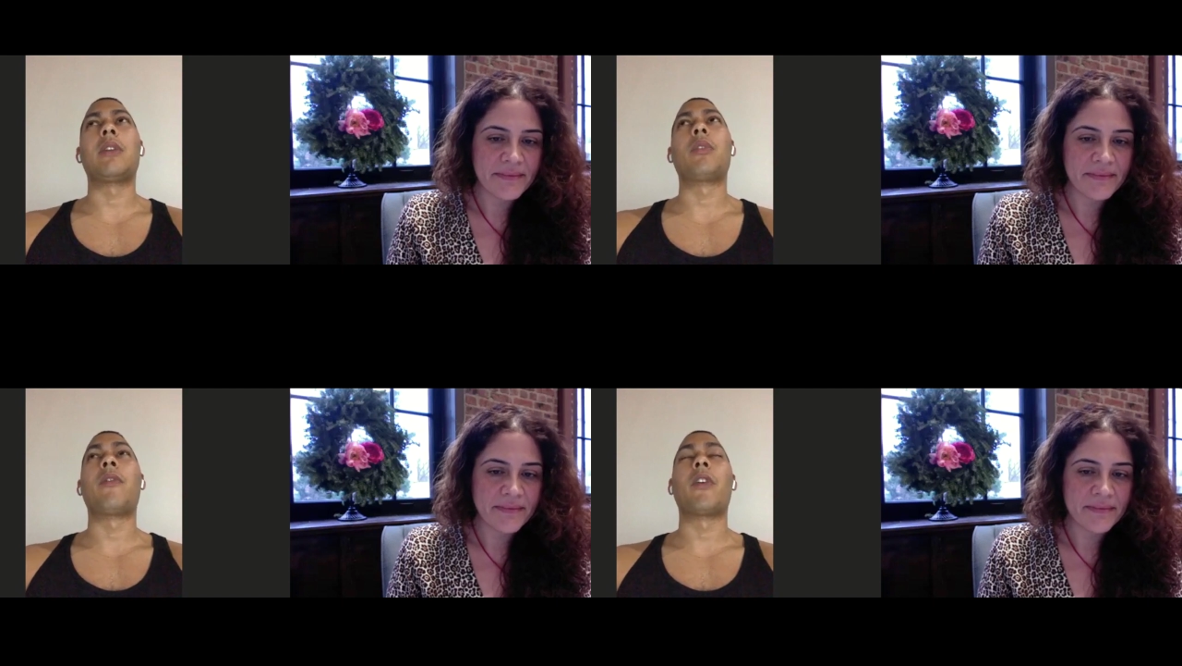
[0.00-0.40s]

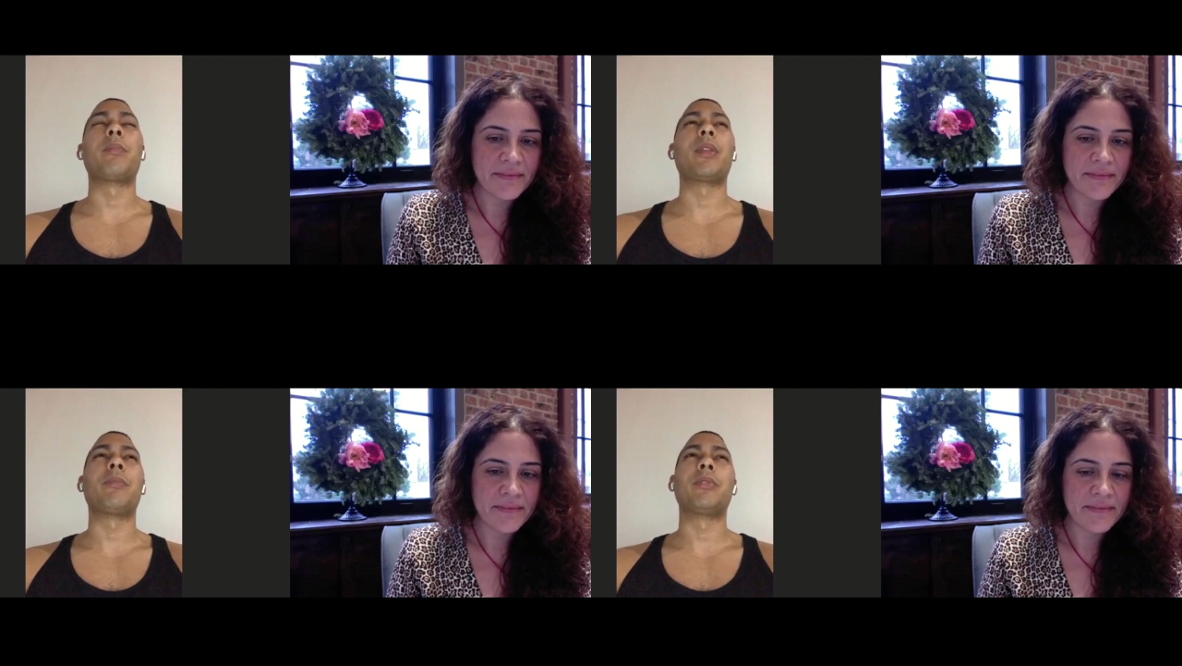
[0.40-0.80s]
Speaker 1: refer
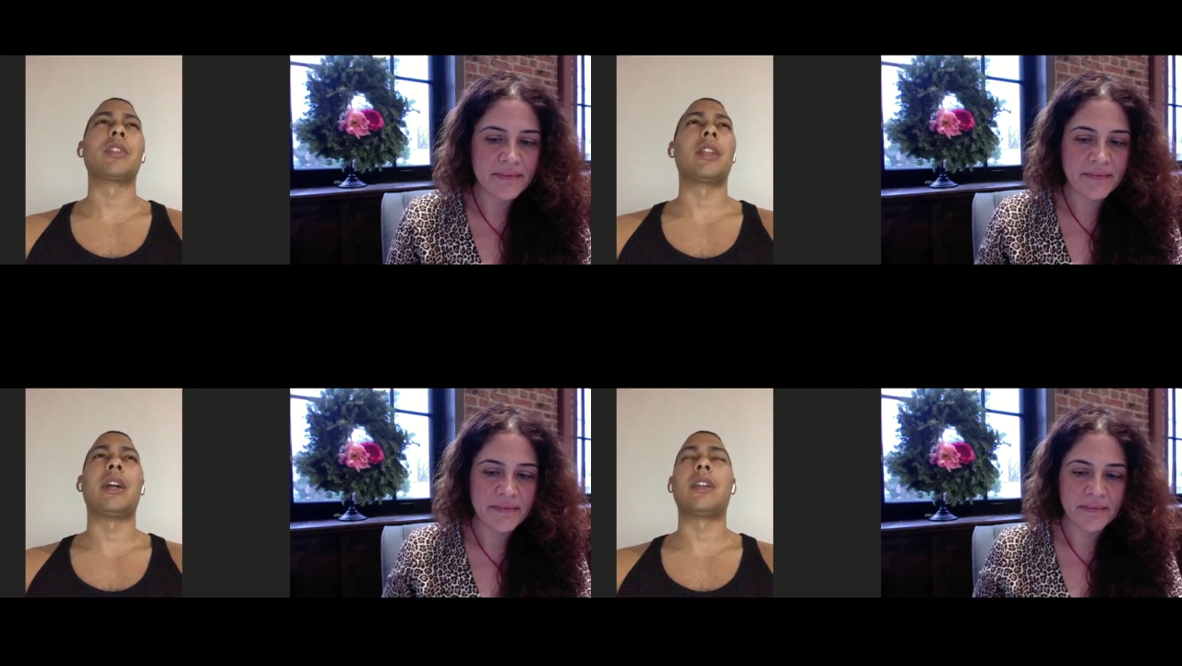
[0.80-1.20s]
people
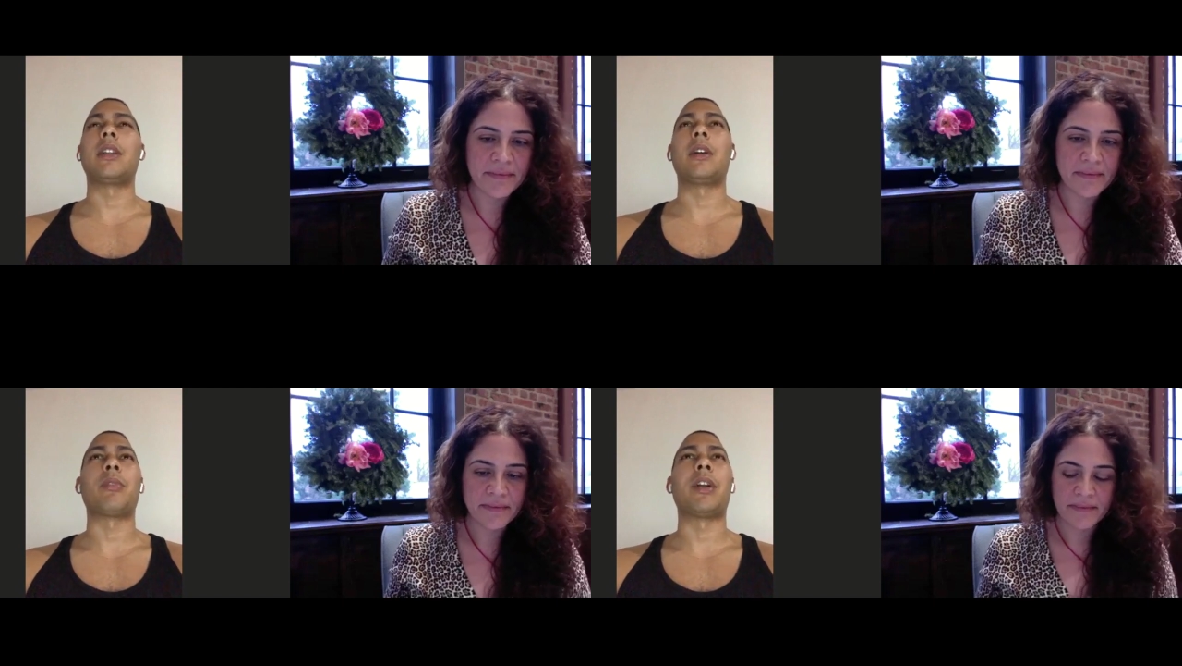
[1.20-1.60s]
to a lot of
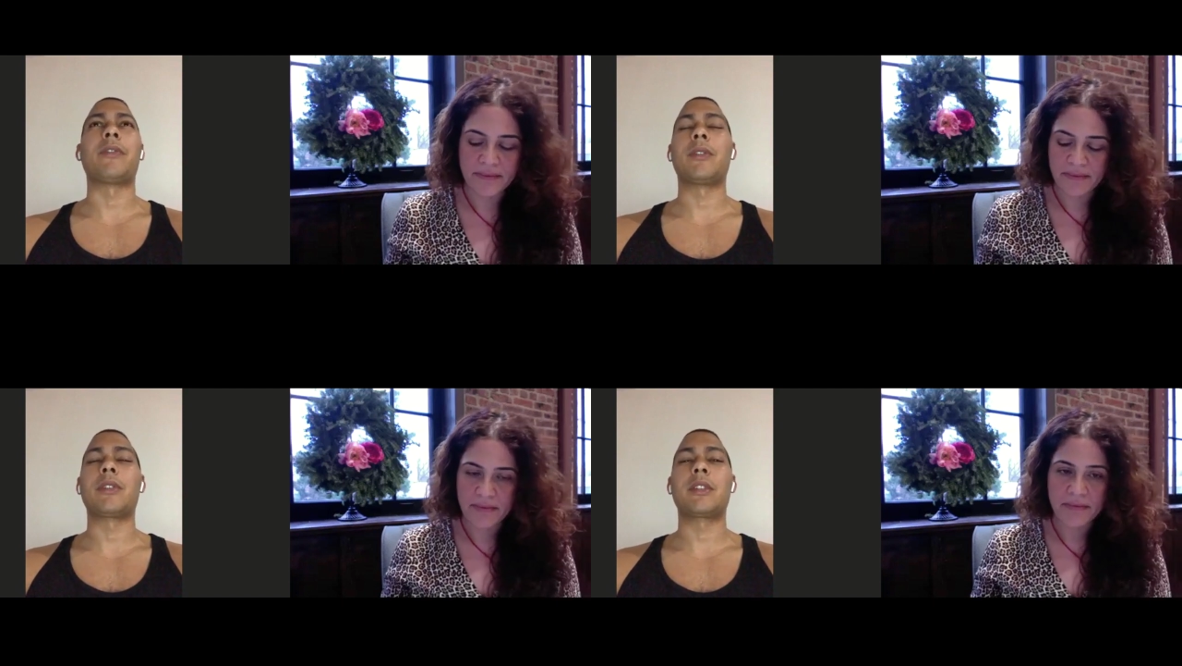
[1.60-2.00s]

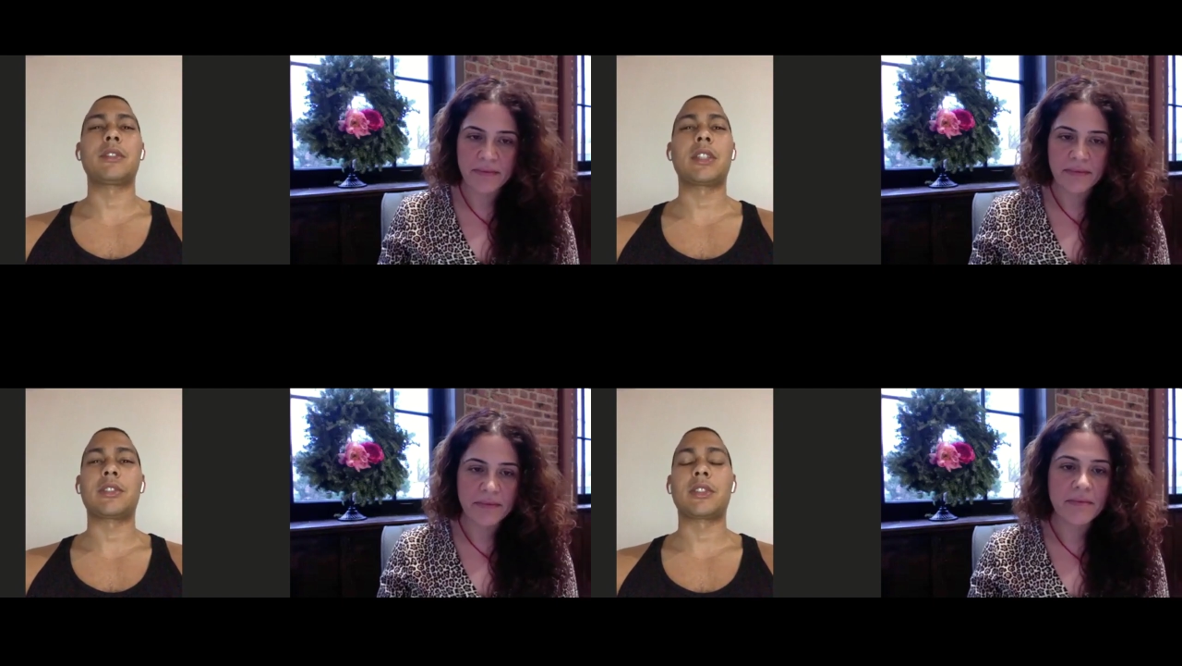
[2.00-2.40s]
nonprofit
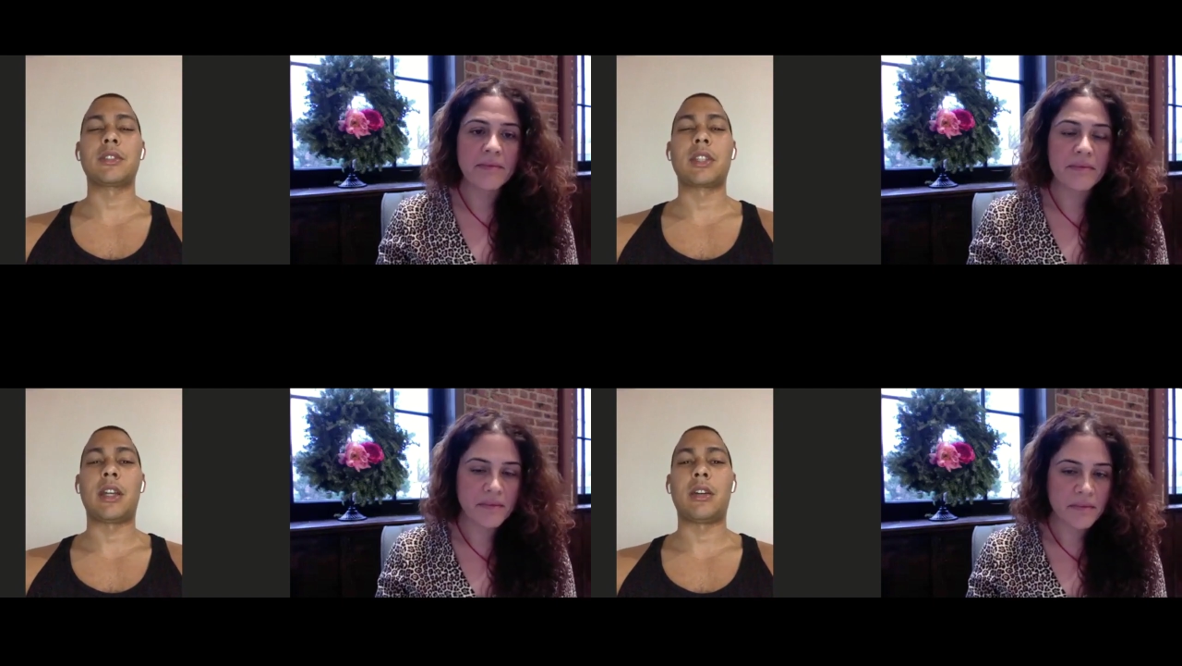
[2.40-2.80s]

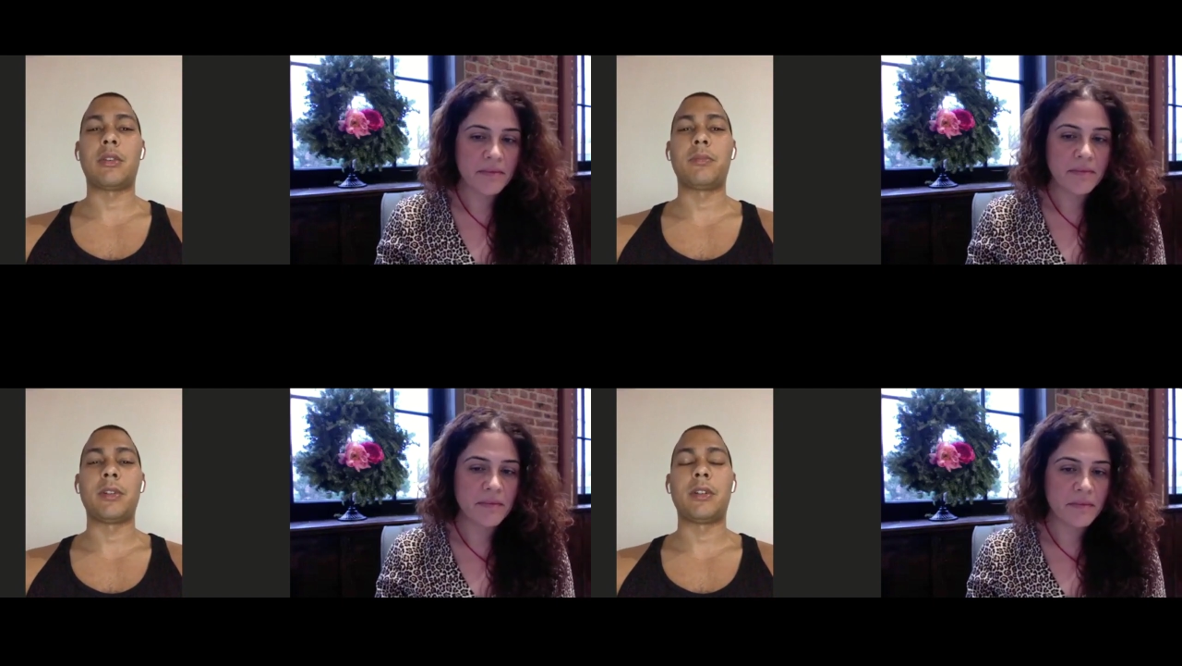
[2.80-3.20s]
organizations that
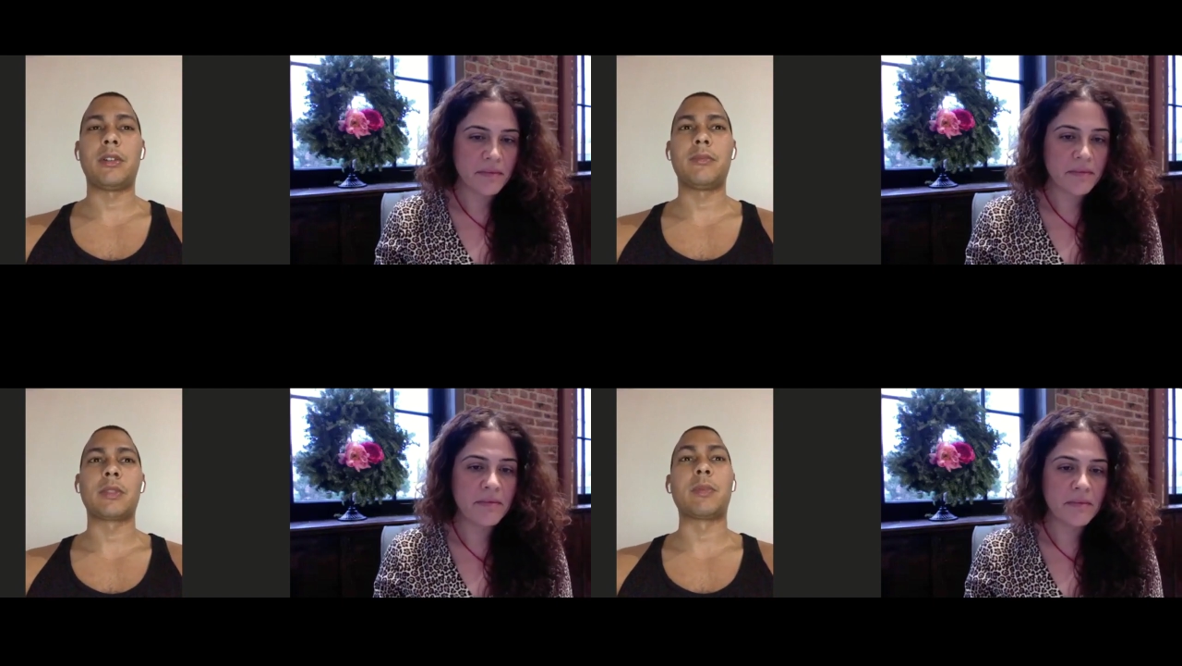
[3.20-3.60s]
help,
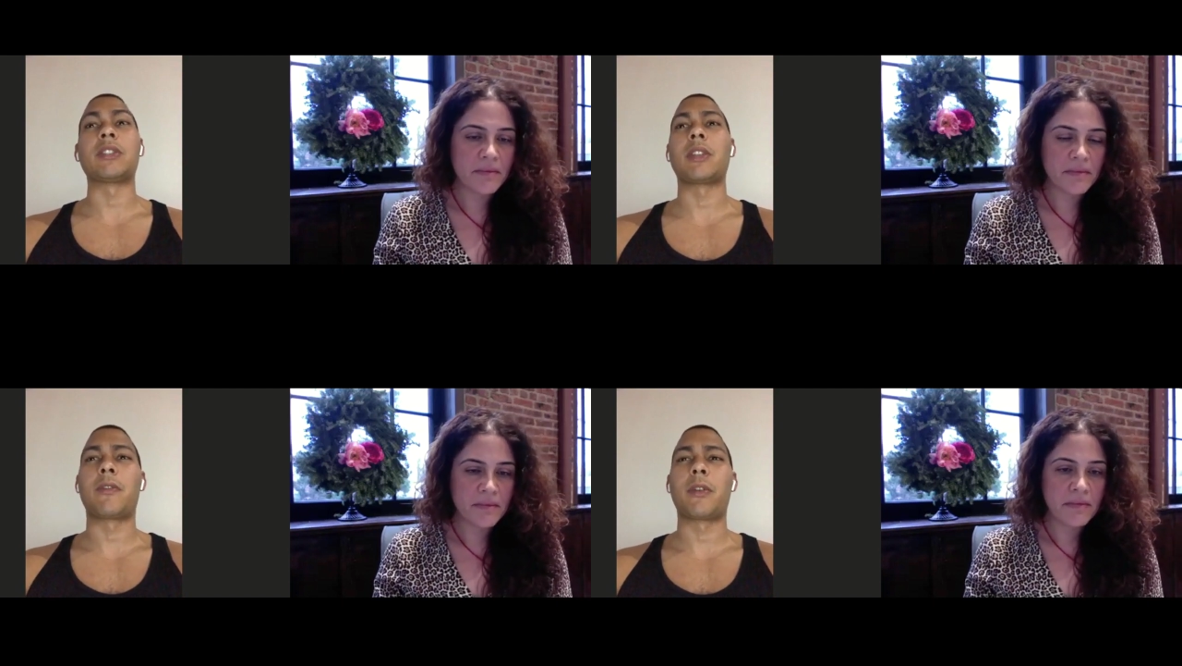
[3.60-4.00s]
uh,
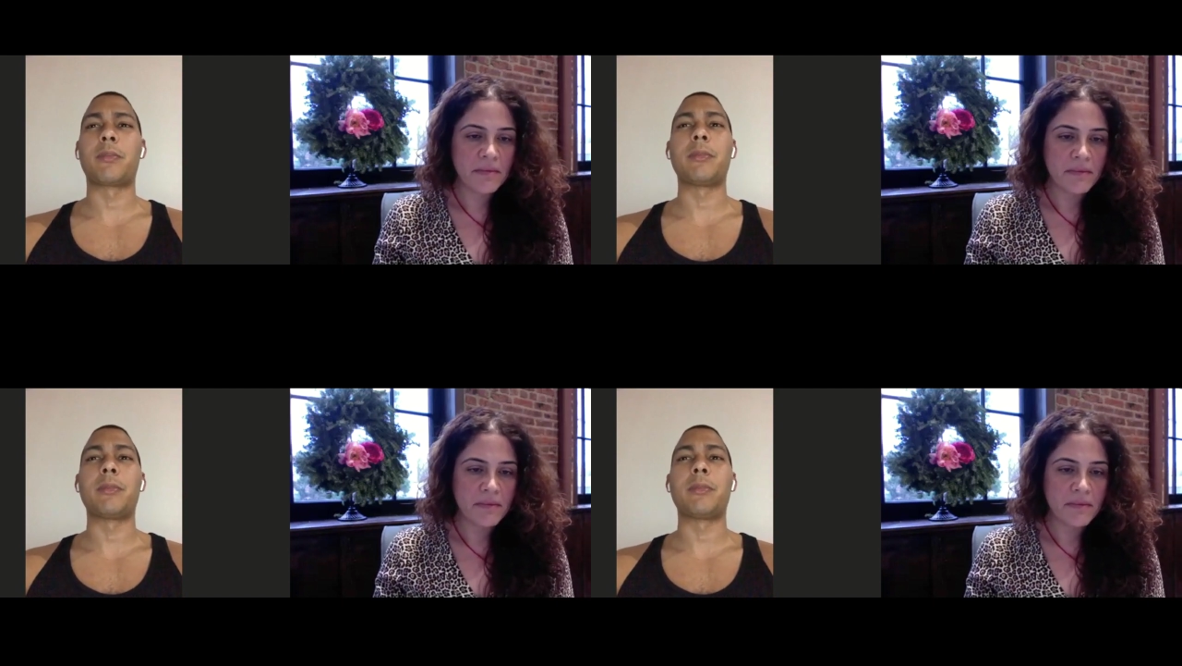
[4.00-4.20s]
especially for